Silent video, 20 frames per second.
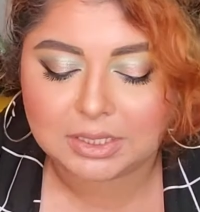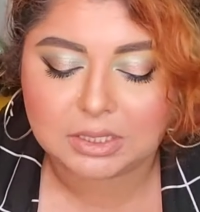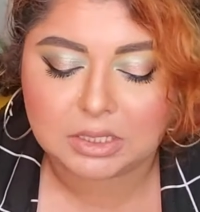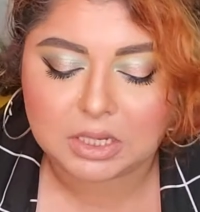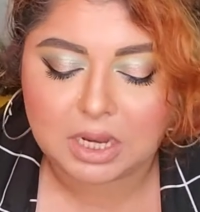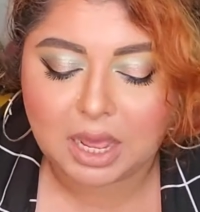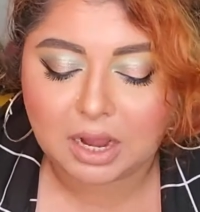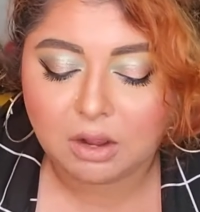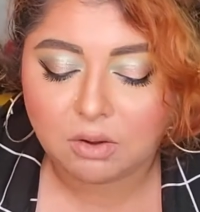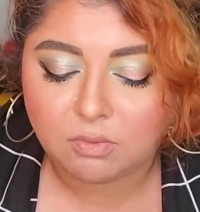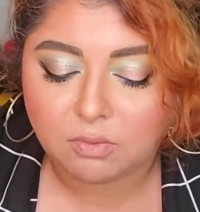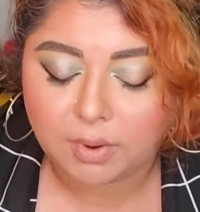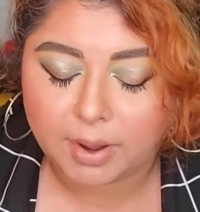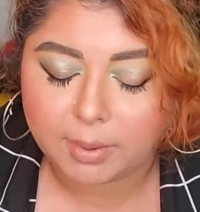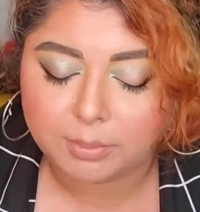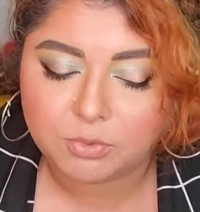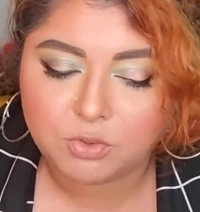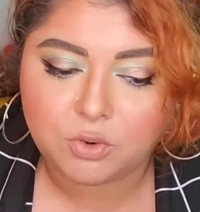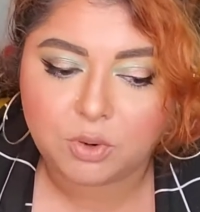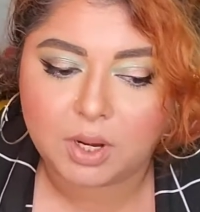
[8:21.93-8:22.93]
It's not a
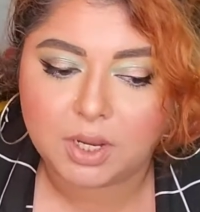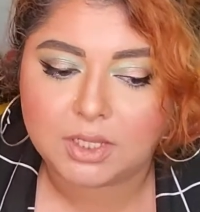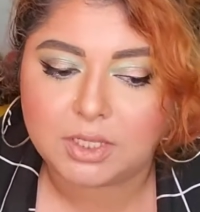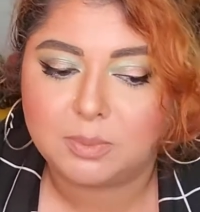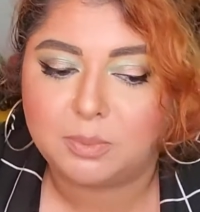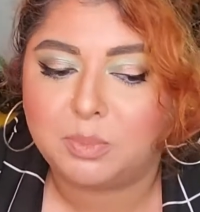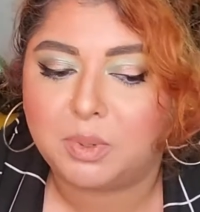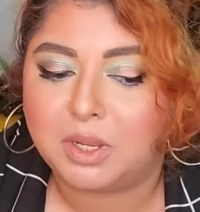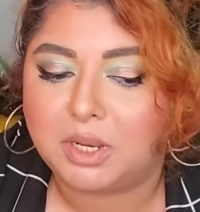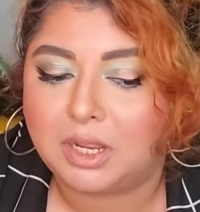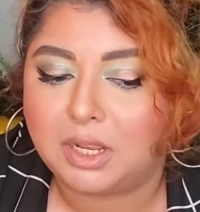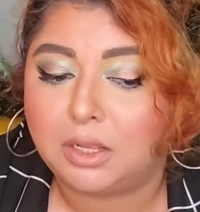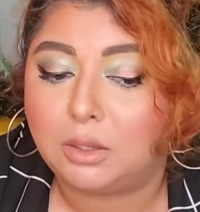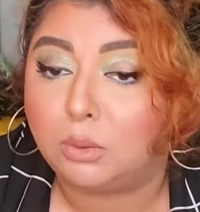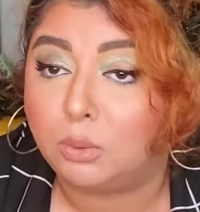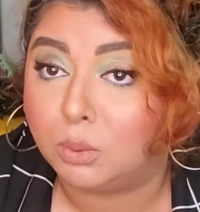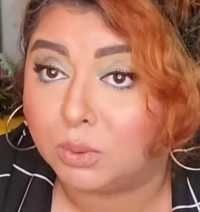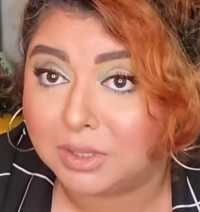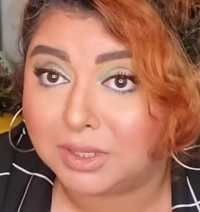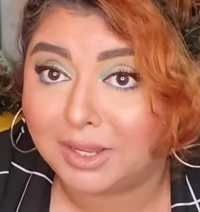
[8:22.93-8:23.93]
wrap dress, but
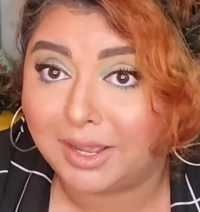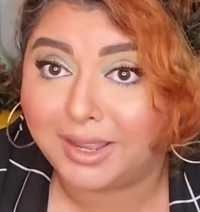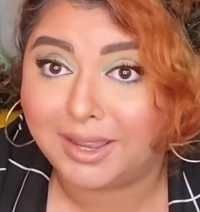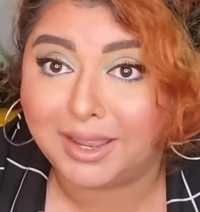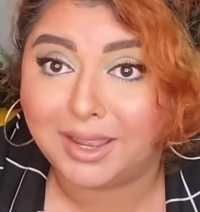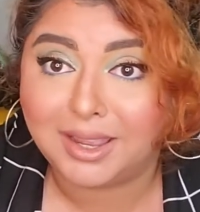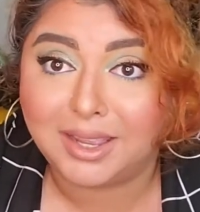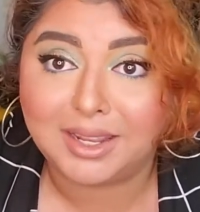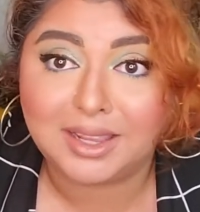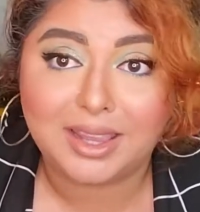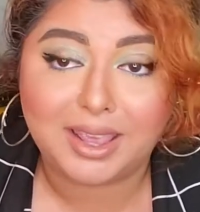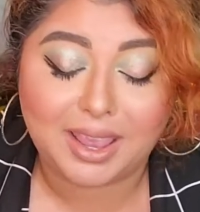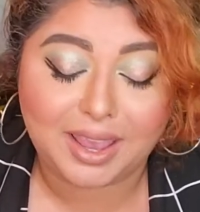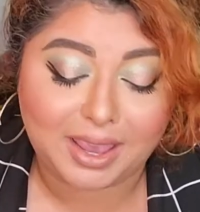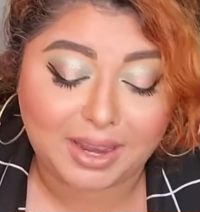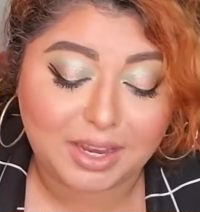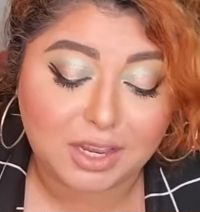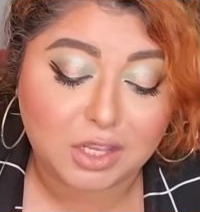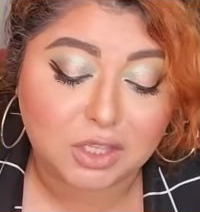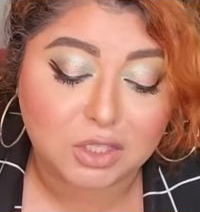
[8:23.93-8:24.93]
it looks like it,
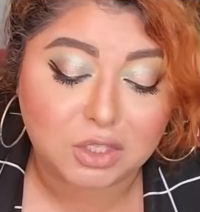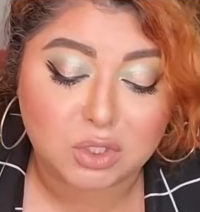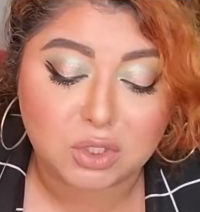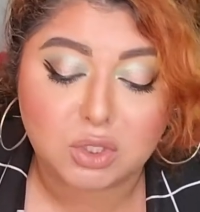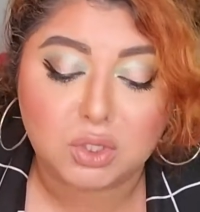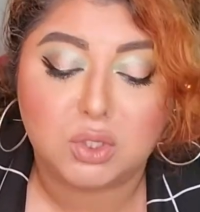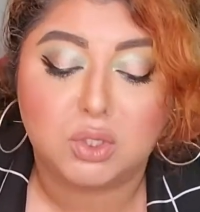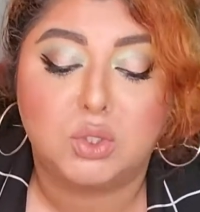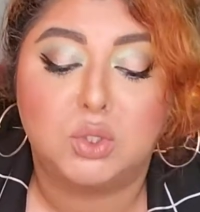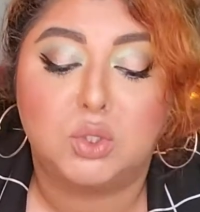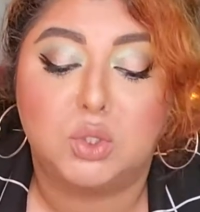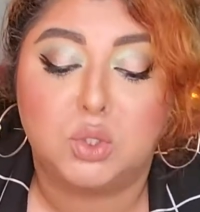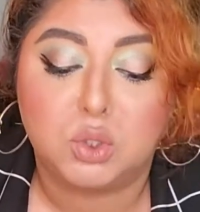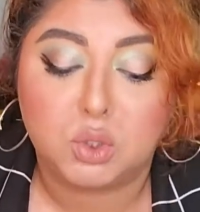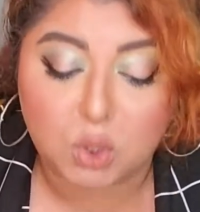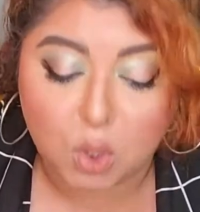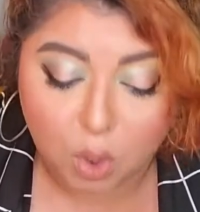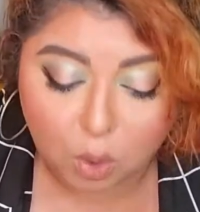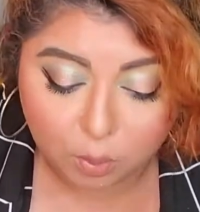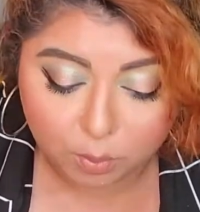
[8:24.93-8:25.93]
and it's
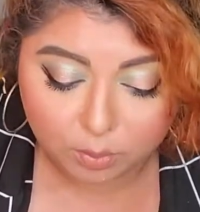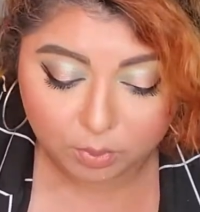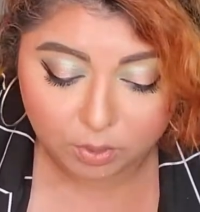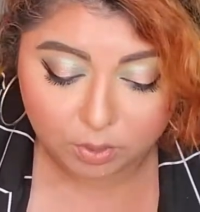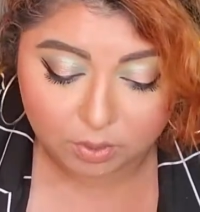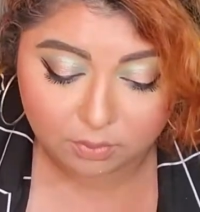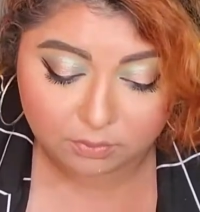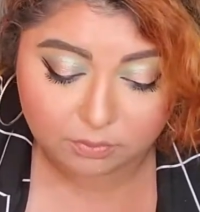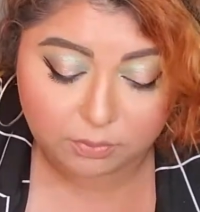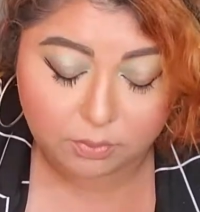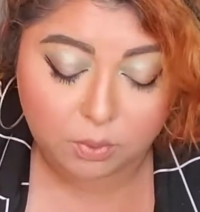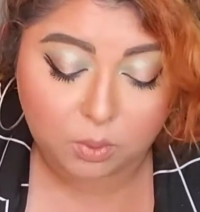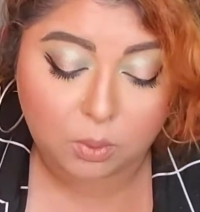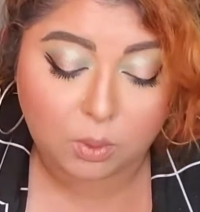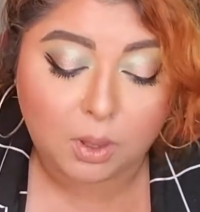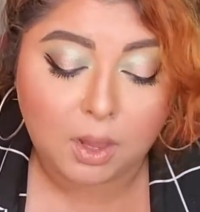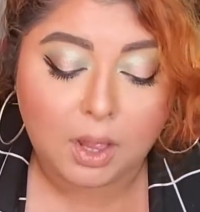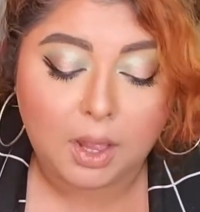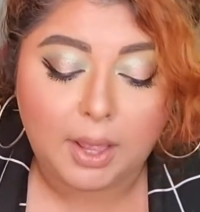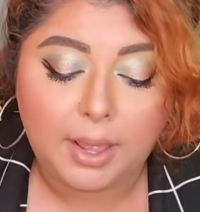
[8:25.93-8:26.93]
so
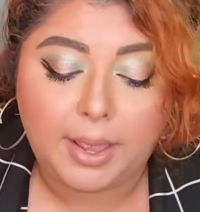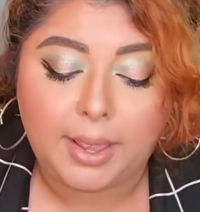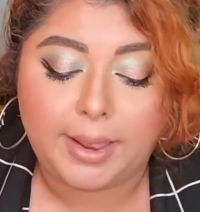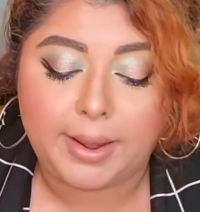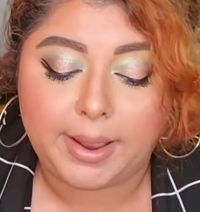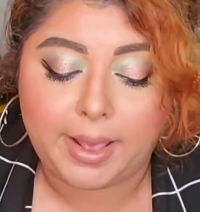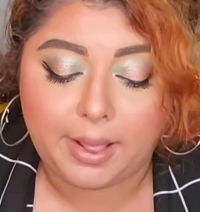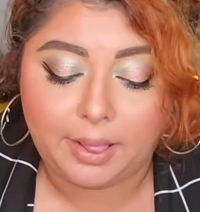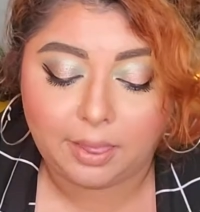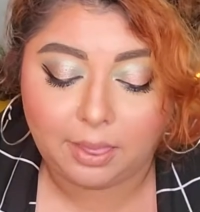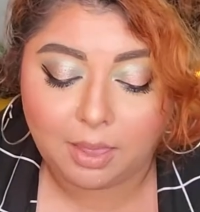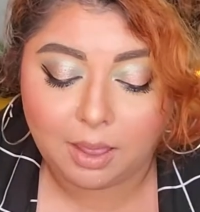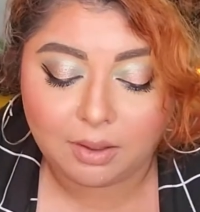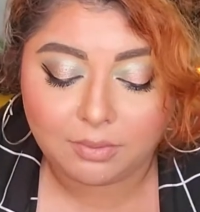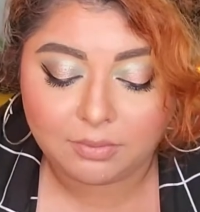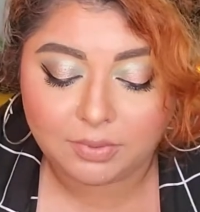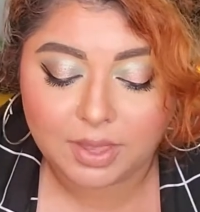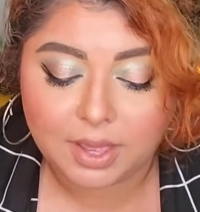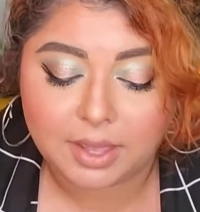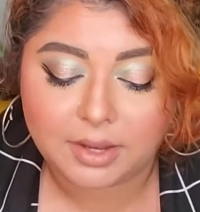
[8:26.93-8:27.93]
beautiful, and I
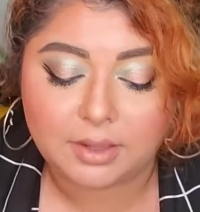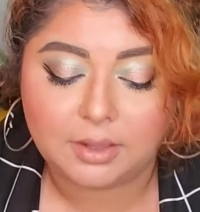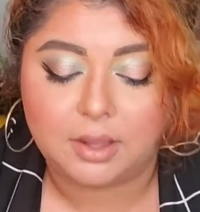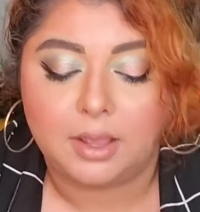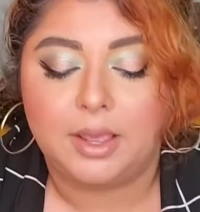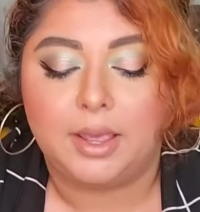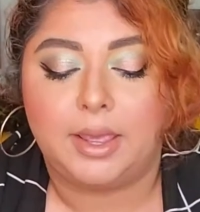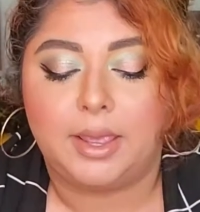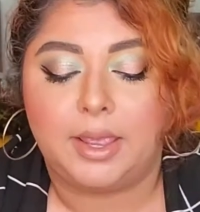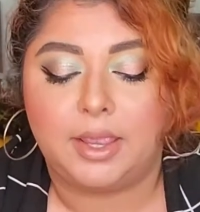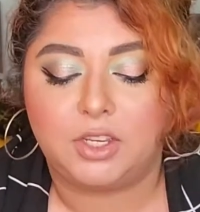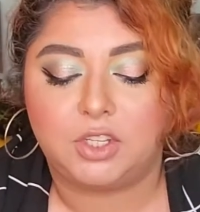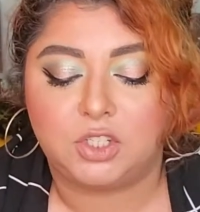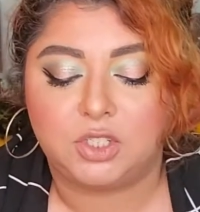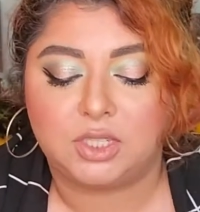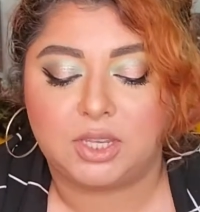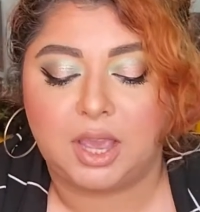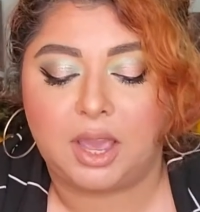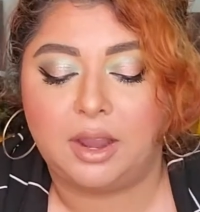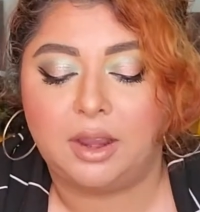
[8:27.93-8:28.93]
love that it
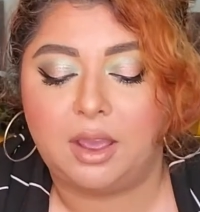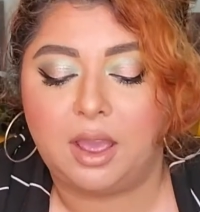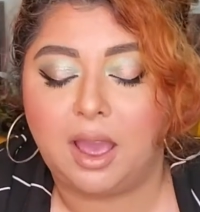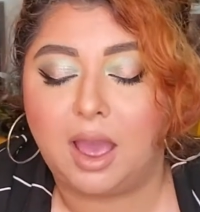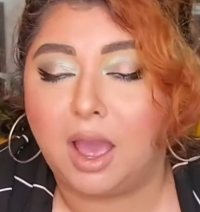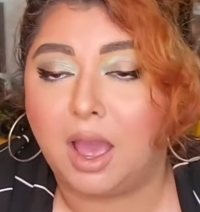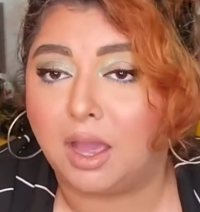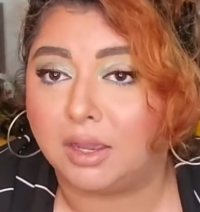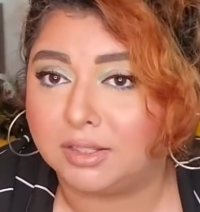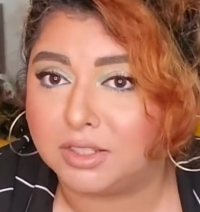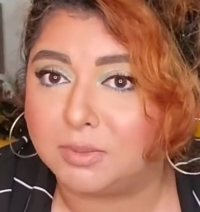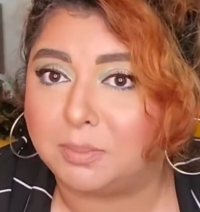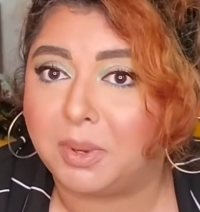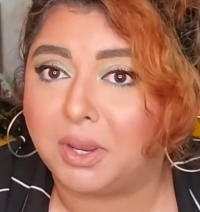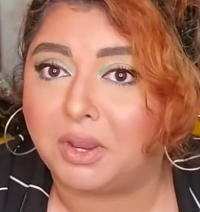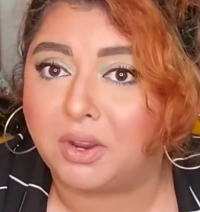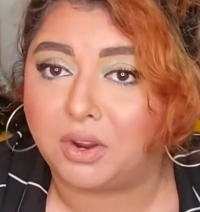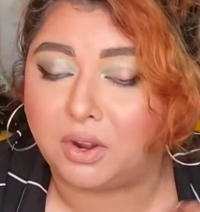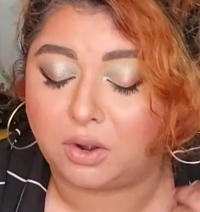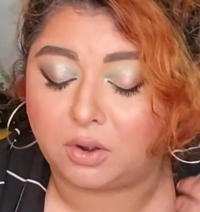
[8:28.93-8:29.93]
just kind of hugs
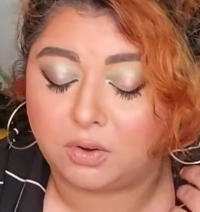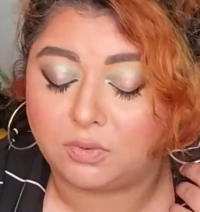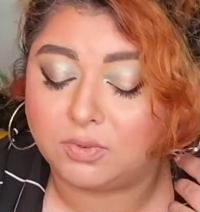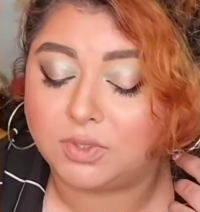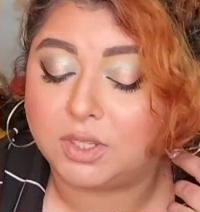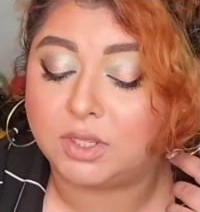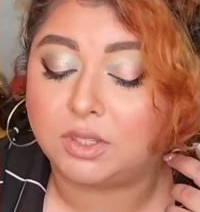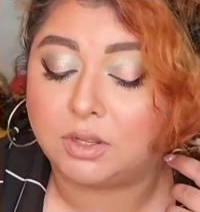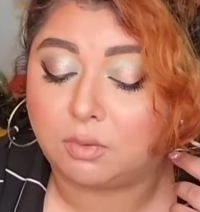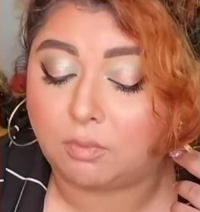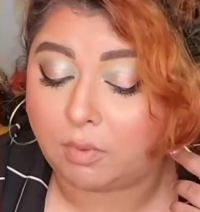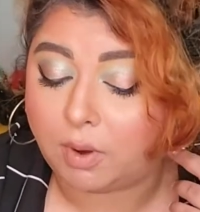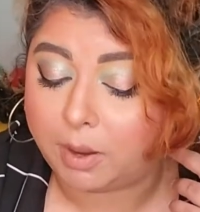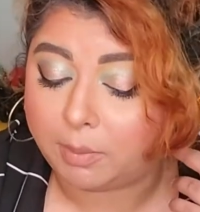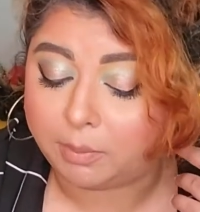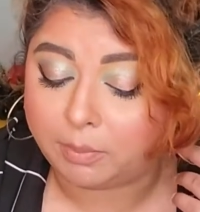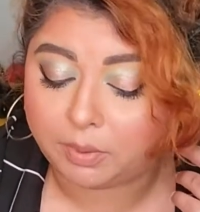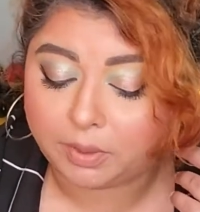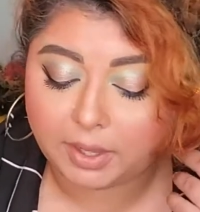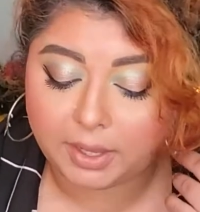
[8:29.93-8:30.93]
my curves in the
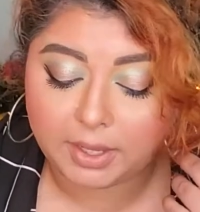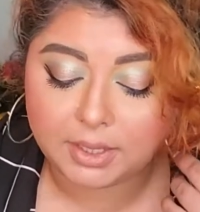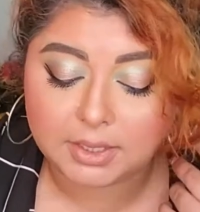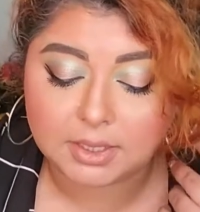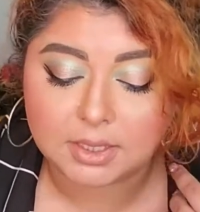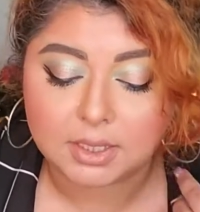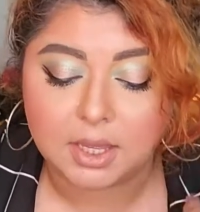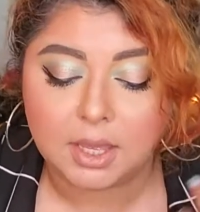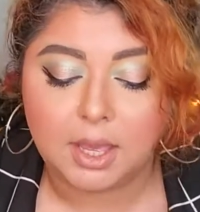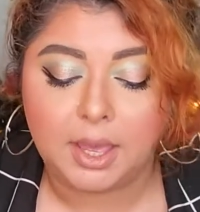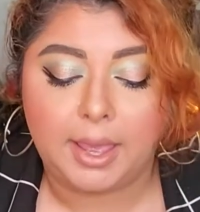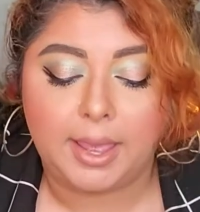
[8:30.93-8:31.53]
right place.